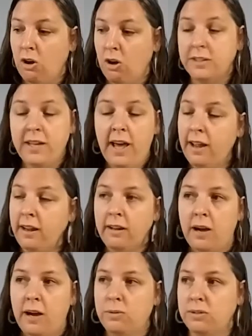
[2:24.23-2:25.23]
all
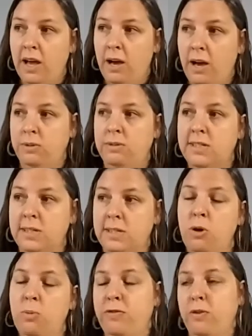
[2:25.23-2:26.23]
day. I would
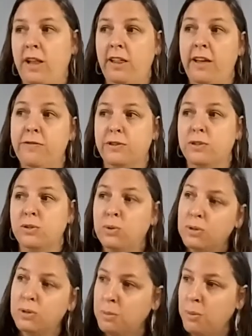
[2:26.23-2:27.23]
smoke before I left for
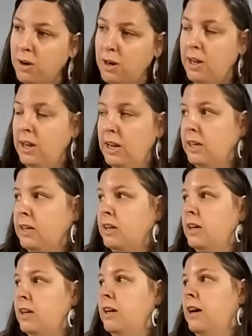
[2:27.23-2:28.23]
school in the morning.